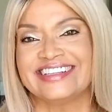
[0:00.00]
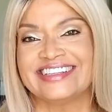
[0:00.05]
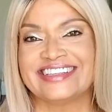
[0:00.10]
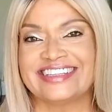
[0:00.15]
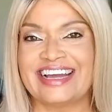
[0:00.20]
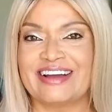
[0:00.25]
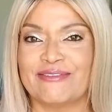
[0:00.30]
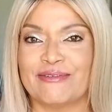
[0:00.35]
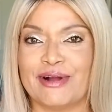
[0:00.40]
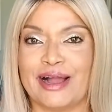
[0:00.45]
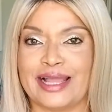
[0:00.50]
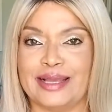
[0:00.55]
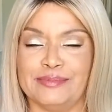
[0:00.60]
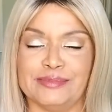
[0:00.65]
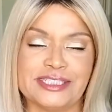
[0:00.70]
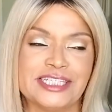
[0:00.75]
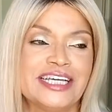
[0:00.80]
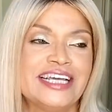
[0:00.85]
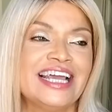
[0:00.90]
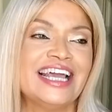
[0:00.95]
That
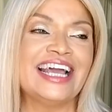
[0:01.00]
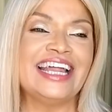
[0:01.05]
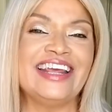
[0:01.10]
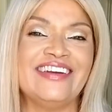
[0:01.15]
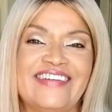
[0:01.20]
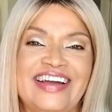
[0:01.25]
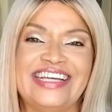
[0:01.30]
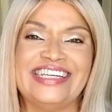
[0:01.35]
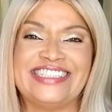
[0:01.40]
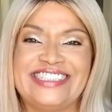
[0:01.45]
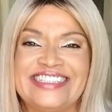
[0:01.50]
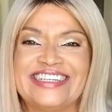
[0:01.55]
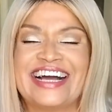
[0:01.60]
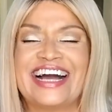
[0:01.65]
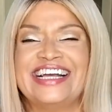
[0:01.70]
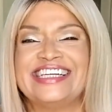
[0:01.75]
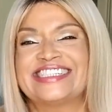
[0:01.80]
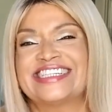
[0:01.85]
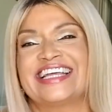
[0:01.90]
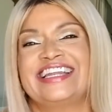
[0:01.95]
rhymed. Anyways, you
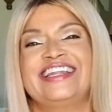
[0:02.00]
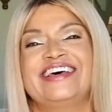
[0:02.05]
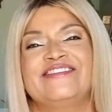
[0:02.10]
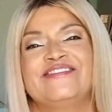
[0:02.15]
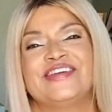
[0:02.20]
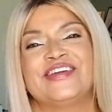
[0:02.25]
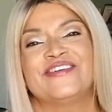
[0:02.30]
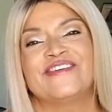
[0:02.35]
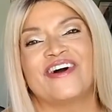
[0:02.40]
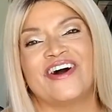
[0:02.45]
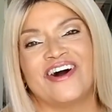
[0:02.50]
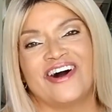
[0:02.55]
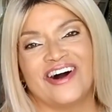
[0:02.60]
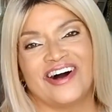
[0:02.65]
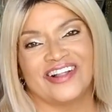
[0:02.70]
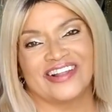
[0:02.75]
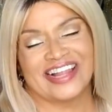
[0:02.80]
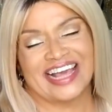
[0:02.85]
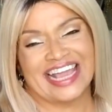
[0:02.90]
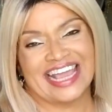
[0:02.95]
guys, I love you
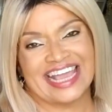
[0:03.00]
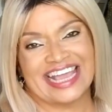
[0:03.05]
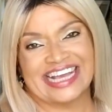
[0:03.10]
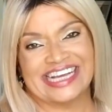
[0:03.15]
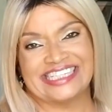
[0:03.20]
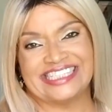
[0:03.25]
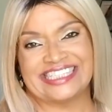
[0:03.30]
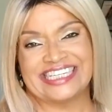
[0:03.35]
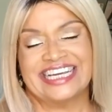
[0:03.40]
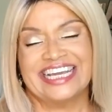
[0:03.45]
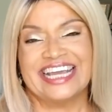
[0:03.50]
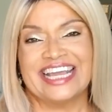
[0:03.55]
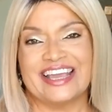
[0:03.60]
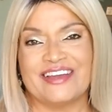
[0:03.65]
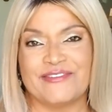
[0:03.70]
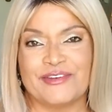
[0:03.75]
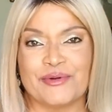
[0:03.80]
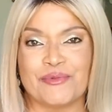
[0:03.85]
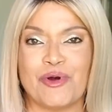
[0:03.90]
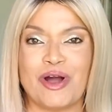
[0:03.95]
all, and
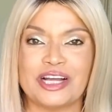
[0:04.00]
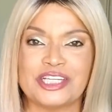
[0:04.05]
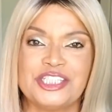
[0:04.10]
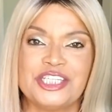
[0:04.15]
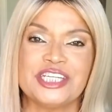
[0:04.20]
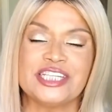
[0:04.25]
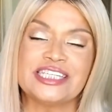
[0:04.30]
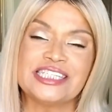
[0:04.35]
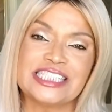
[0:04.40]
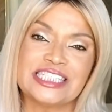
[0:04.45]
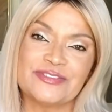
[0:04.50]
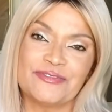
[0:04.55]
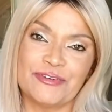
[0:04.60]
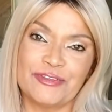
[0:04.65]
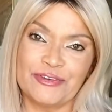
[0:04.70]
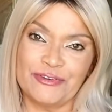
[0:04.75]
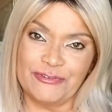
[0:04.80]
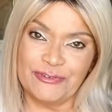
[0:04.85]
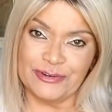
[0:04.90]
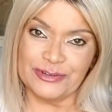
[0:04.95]
if you're watching this for
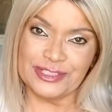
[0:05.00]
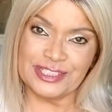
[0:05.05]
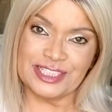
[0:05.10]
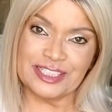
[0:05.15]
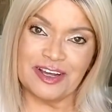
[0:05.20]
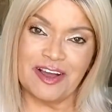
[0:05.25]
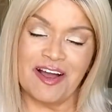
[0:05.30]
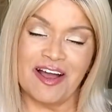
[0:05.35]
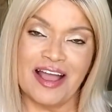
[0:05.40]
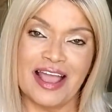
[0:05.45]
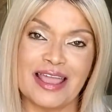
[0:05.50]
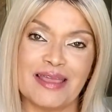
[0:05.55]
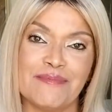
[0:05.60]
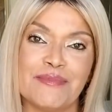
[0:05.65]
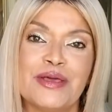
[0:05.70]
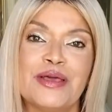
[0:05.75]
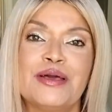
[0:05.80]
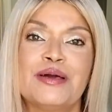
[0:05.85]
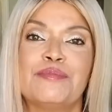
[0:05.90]
the first time,